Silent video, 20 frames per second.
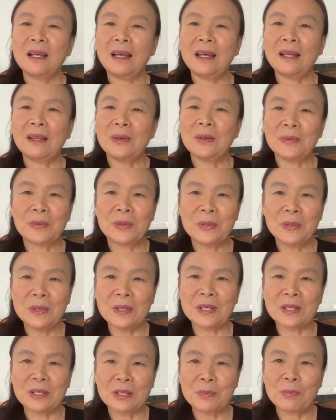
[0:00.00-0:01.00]
And of
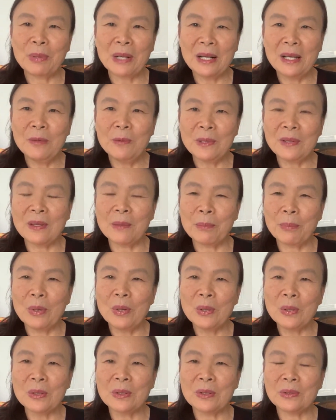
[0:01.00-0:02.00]
course, to play with a
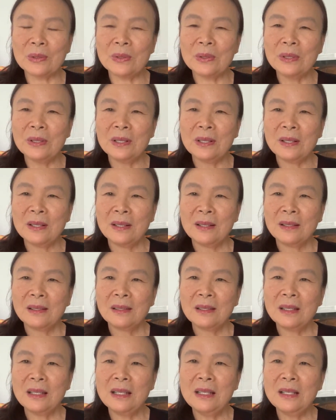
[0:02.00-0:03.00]
partner,
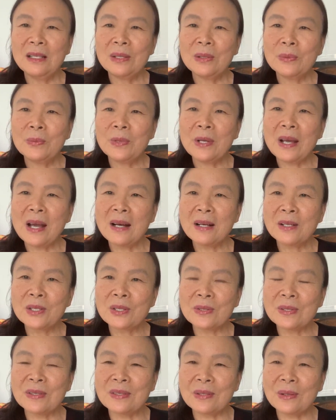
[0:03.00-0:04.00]
the
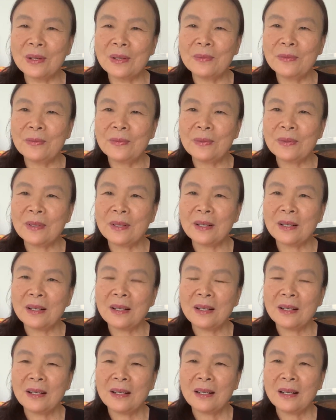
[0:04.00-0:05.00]
interreactions of
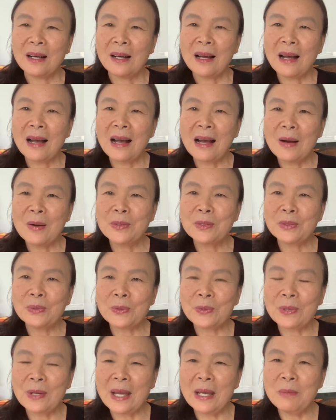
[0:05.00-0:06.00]
how
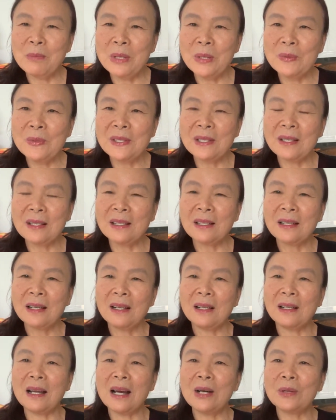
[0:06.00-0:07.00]
to create music
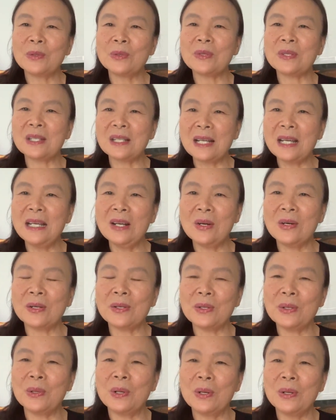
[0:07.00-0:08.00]
and how to stay
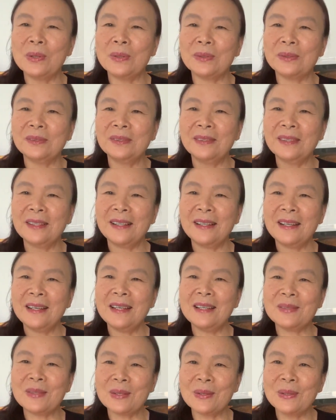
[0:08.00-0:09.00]
on your own
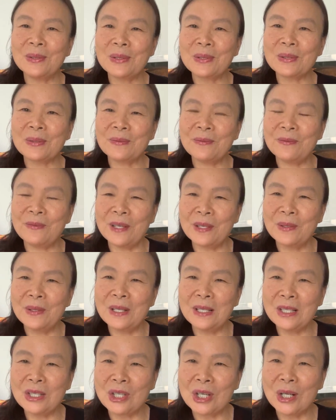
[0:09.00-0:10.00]
is also
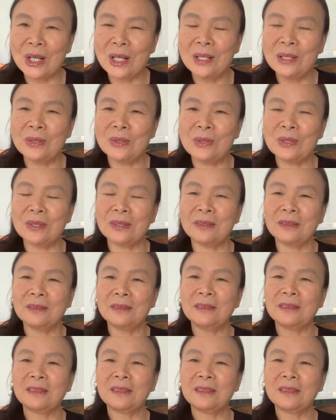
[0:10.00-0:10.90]
very challenging.